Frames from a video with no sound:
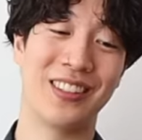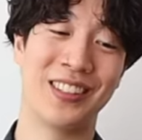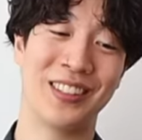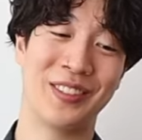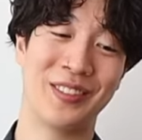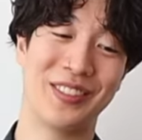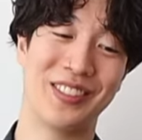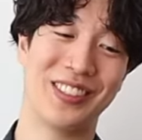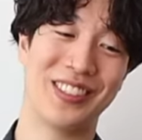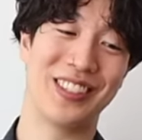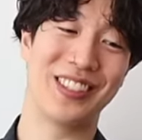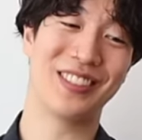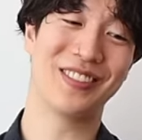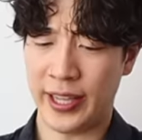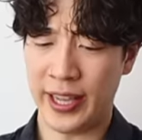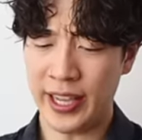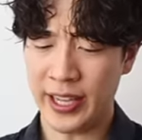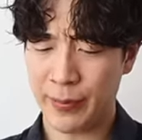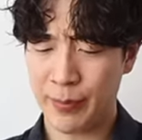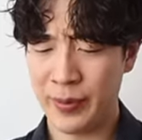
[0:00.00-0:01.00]
This one's good.
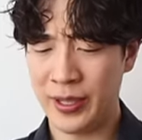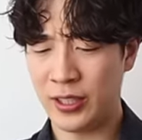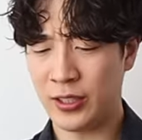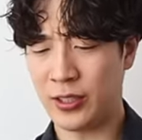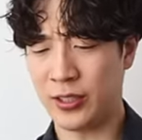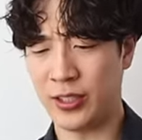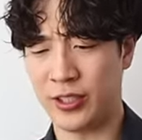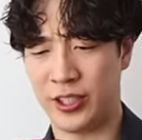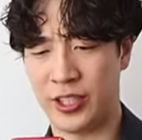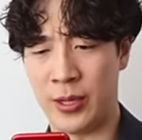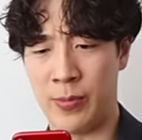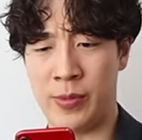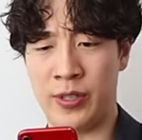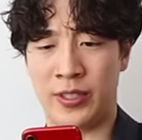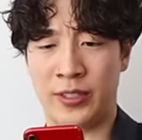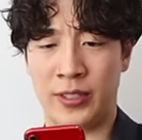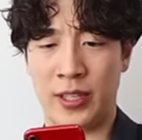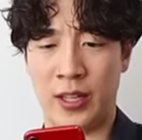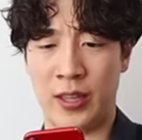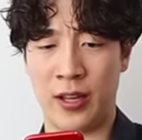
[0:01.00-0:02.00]
Take me to the gym
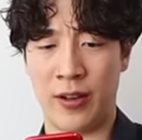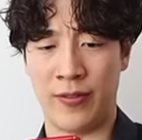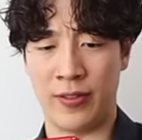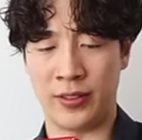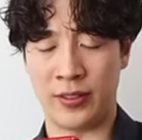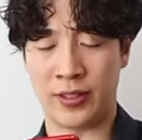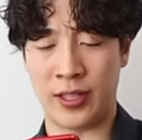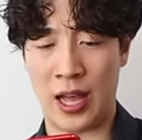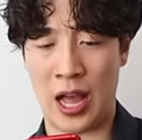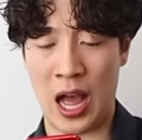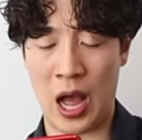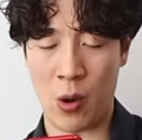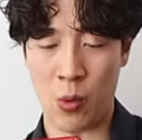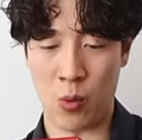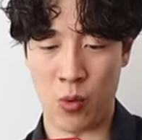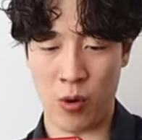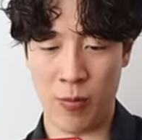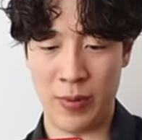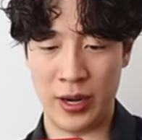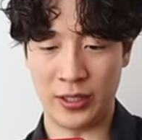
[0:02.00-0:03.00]
instead of a
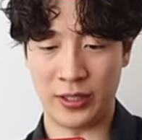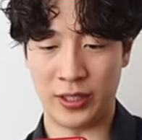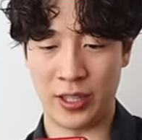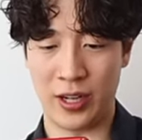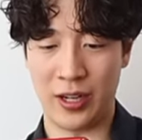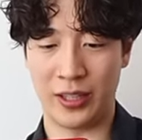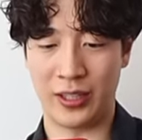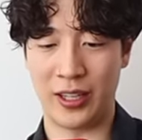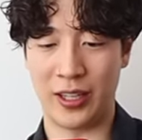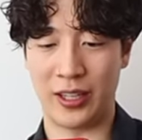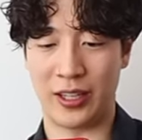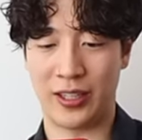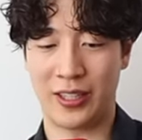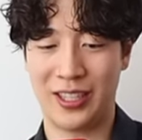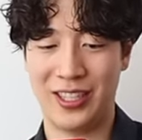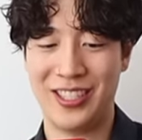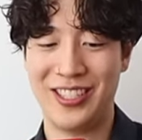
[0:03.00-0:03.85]
towel. My tongue can clean